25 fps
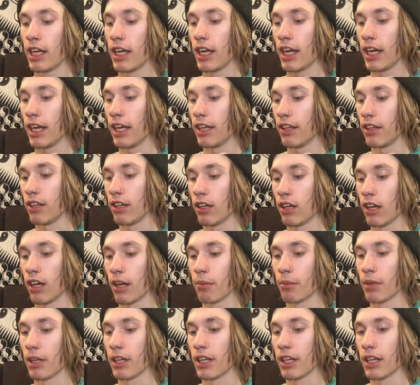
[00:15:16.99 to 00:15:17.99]
And I'm
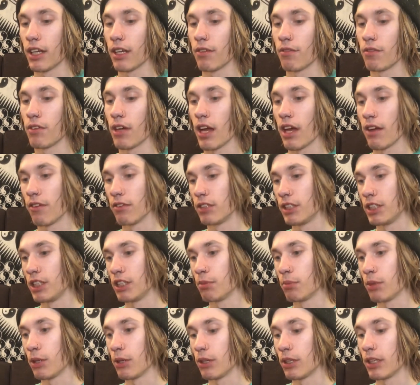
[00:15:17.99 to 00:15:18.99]
going to give every
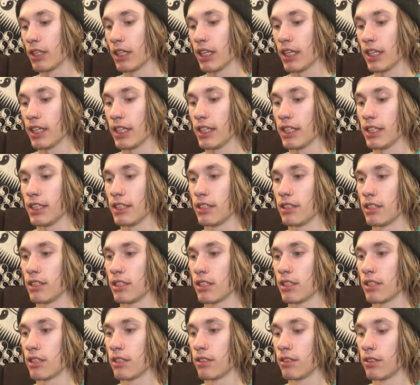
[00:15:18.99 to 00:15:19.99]
spoke that
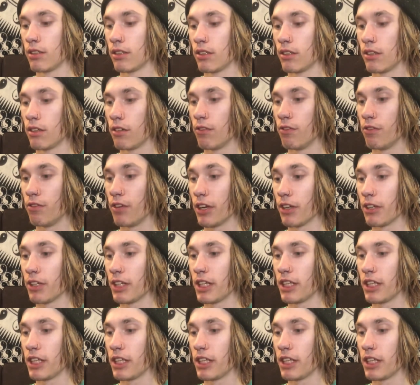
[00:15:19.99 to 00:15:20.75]
is very